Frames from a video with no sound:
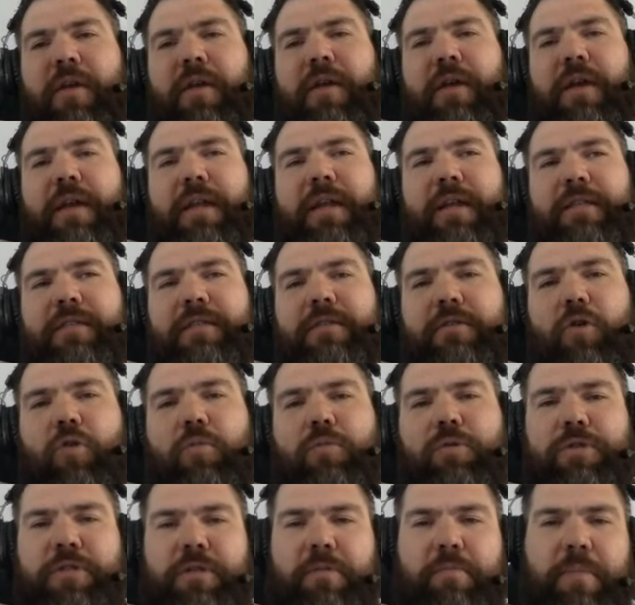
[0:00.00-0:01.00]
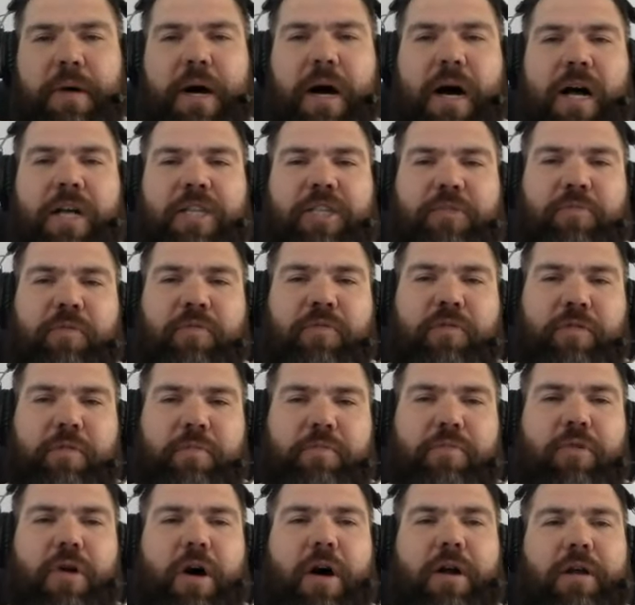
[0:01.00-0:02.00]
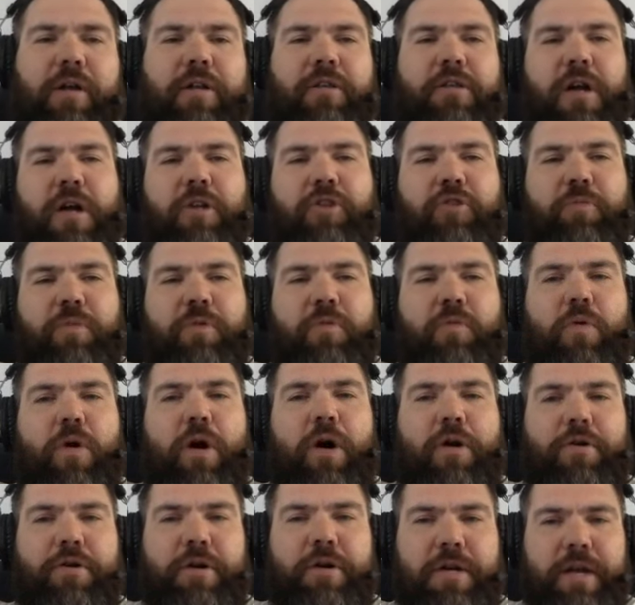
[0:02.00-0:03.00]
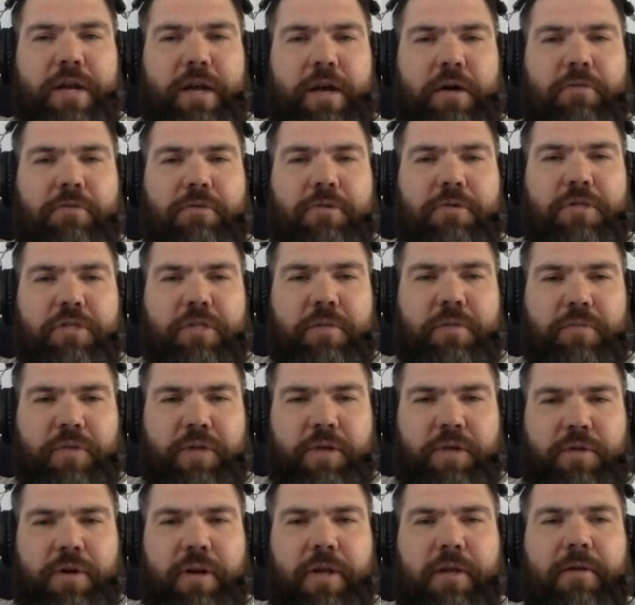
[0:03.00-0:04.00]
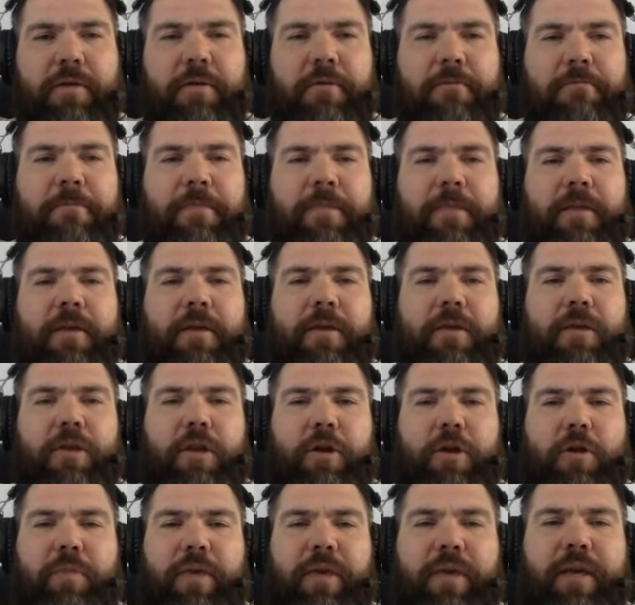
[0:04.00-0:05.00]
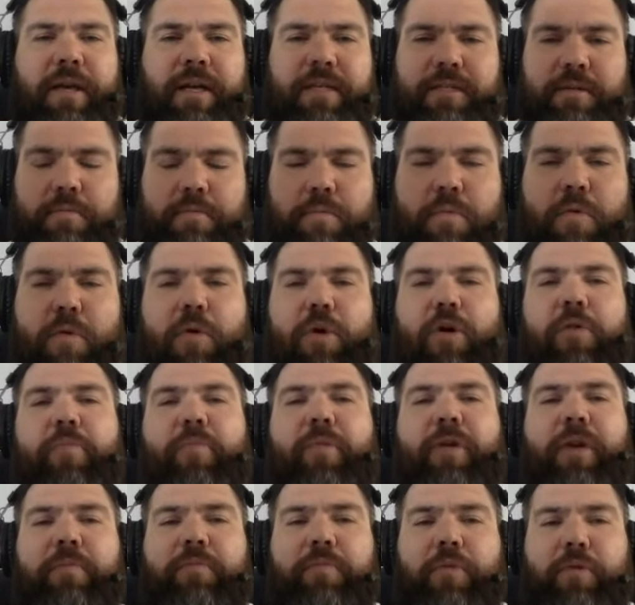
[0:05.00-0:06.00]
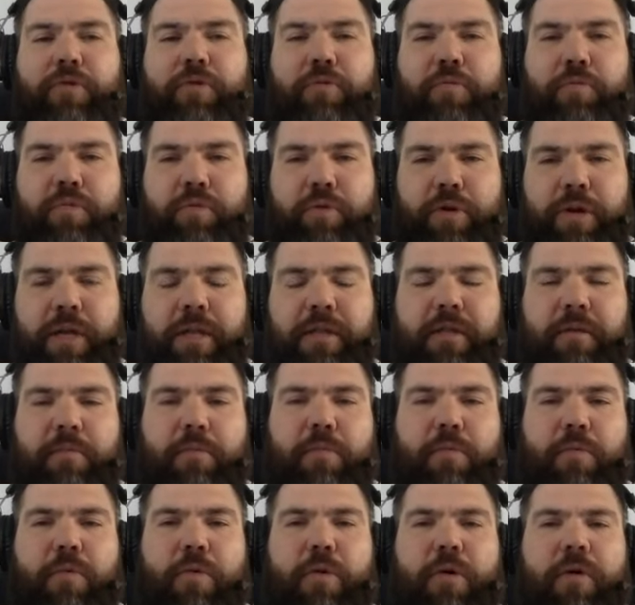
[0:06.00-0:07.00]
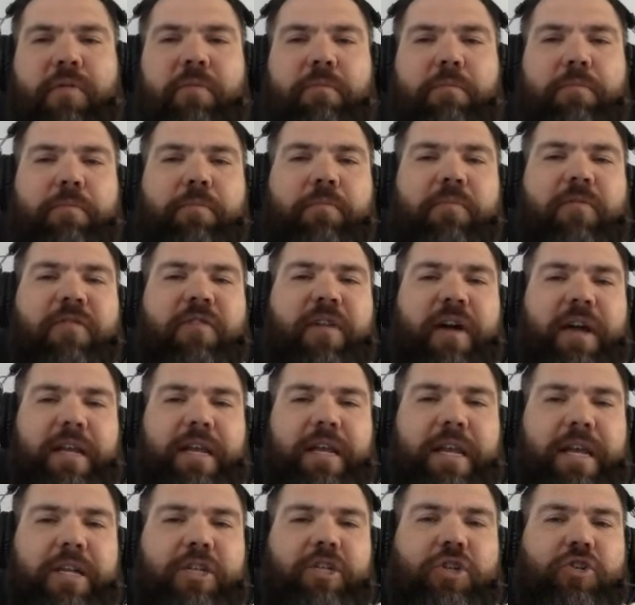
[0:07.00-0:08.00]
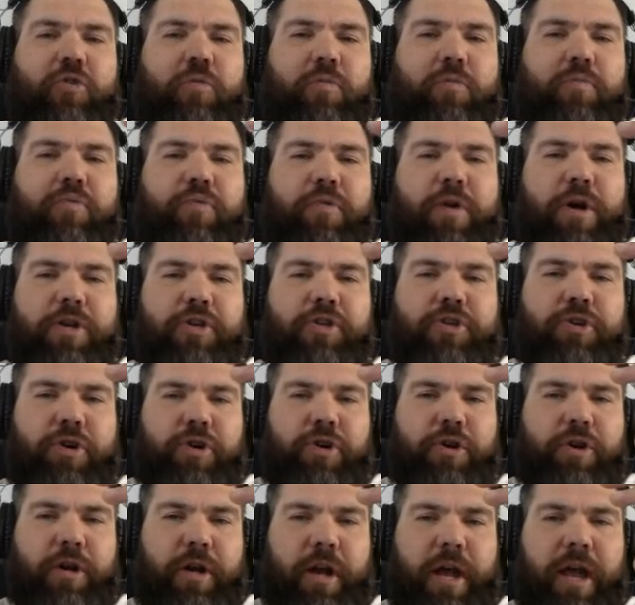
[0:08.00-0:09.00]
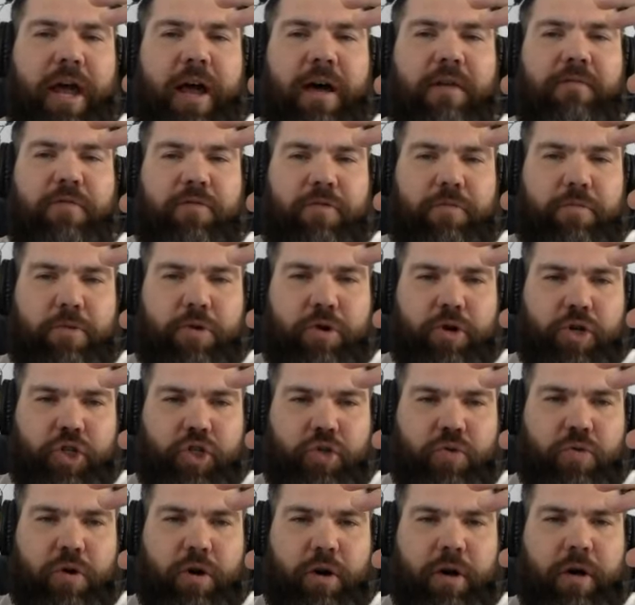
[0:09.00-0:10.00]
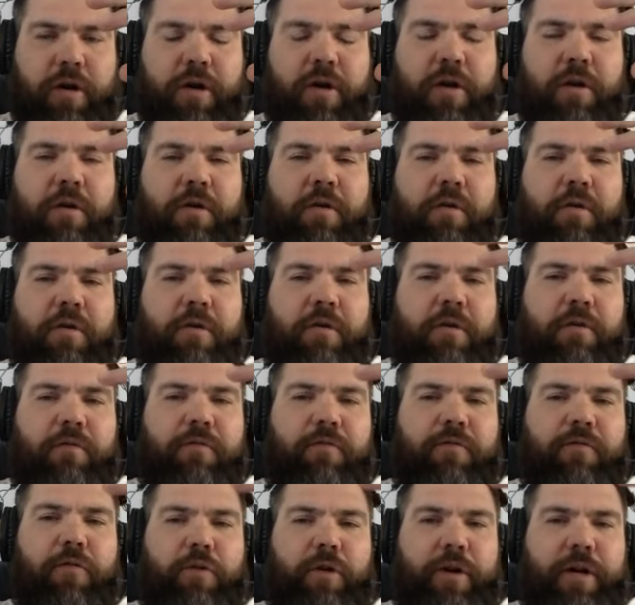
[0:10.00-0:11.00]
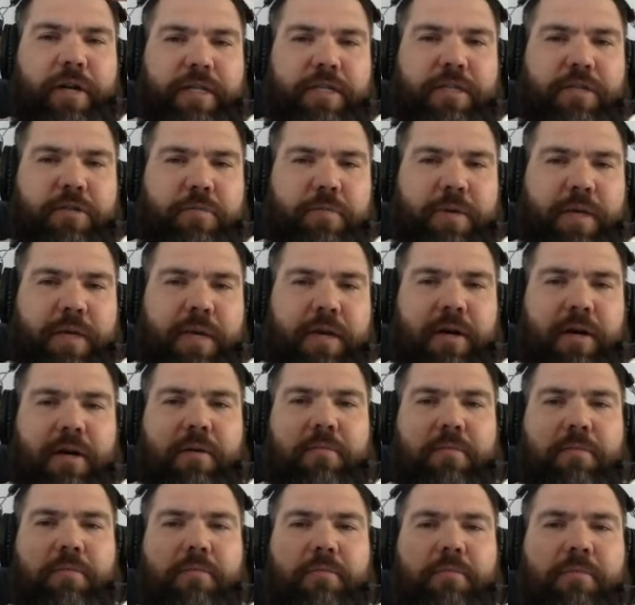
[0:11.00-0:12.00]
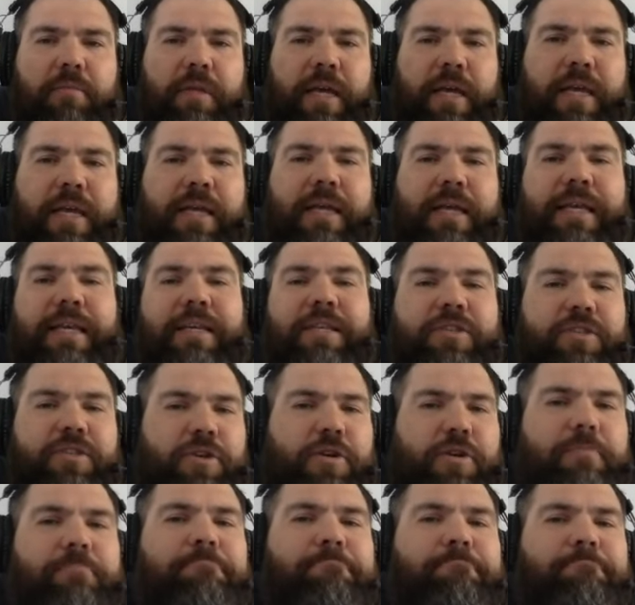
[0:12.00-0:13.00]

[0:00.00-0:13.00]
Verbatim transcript: and it's almost impossible for the product not to be watered down to some degree mm -hmm. you mm-hmm. know because the more people you bring the more financial pressure you're going to have on the martial art for it to become like easier.